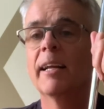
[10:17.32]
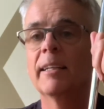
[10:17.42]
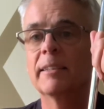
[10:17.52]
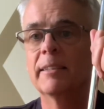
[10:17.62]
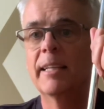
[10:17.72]

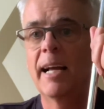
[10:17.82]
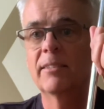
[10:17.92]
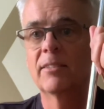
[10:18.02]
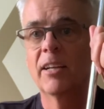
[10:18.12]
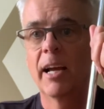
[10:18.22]
That's
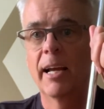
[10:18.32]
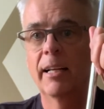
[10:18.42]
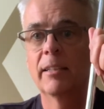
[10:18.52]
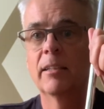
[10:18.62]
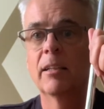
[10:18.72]
the
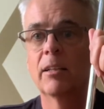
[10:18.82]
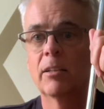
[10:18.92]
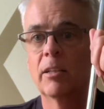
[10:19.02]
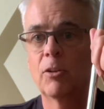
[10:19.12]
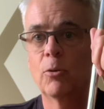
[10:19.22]
hand
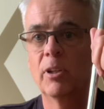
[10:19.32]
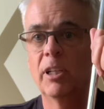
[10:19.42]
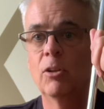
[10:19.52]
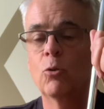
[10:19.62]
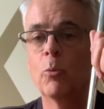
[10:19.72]
that you
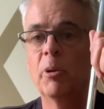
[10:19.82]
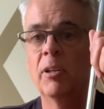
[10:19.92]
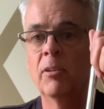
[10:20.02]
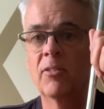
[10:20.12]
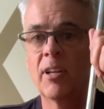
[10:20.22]
need to be
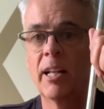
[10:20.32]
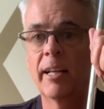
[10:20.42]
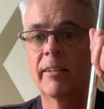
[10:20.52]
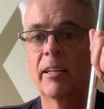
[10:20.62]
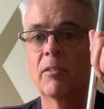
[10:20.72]

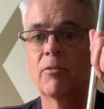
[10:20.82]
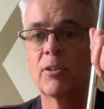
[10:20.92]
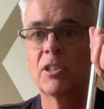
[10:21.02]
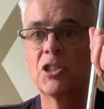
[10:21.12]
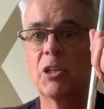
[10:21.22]
selecting for
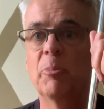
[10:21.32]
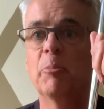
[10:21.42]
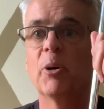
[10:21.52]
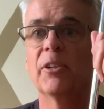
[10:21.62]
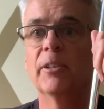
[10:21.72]
the GP
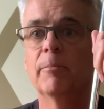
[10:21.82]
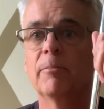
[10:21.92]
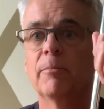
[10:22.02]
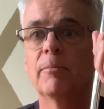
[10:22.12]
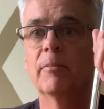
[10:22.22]
putter.
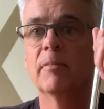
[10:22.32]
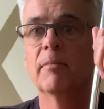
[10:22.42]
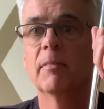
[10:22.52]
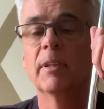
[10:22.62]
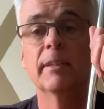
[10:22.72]

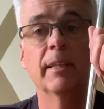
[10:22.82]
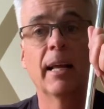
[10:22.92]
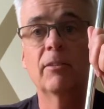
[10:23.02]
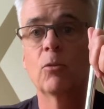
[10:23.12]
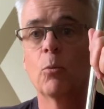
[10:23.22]

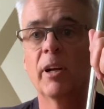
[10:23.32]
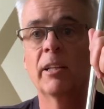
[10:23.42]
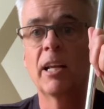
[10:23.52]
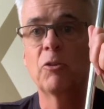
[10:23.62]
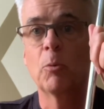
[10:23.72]
Not the way
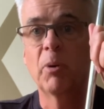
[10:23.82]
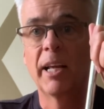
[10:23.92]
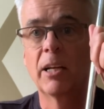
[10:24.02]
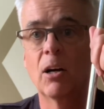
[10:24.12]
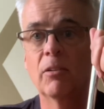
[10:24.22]
that you're playing
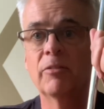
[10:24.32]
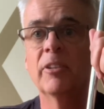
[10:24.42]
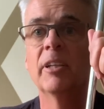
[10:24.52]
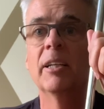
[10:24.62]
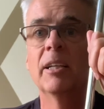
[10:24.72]
golf,
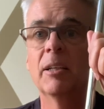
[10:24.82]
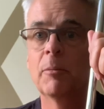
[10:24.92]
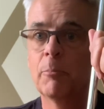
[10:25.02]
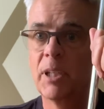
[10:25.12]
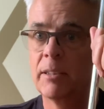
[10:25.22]

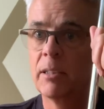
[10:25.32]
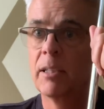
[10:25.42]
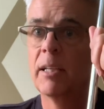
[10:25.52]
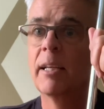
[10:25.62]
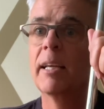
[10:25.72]
but
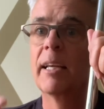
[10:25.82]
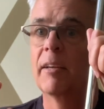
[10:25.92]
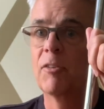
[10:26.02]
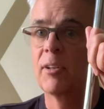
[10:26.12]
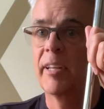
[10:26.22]
if
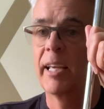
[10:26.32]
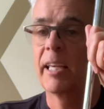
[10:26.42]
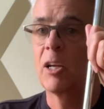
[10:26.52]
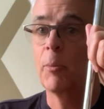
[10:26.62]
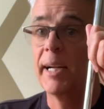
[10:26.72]
you're taking
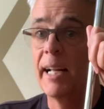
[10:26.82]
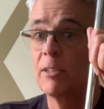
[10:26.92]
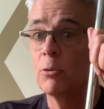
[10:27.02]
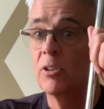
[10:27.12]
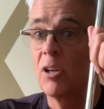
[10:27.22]
a right hand
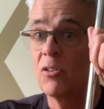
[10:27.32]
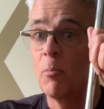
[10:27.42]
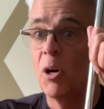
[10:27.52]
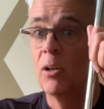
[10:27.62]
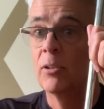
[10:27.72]
to toss the
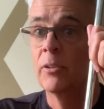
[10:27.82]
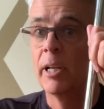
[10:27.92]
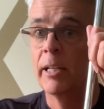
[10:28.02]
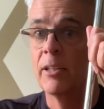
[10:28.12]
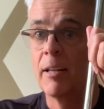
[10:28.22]
ball
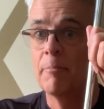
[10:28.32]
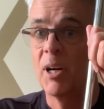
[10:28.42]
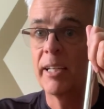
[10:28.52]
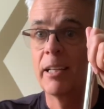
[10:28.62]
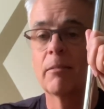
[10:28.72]
in that
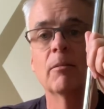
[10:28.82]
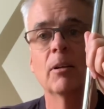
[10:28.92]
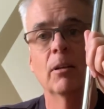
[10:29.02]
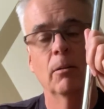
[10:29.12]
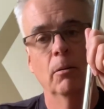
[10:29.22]
bucket,
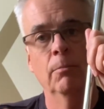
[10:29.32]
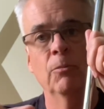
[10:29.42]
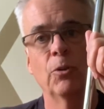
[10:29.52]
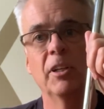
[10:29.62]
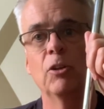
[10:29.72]

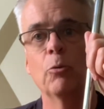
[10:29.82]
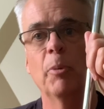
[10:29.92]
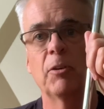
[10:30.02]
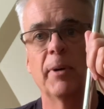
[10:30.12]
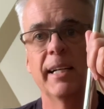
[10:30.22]
you need to
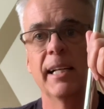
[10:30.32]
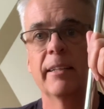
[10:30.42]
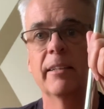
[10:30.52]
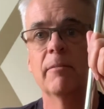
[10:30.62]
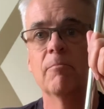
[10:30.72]
putt right-handed.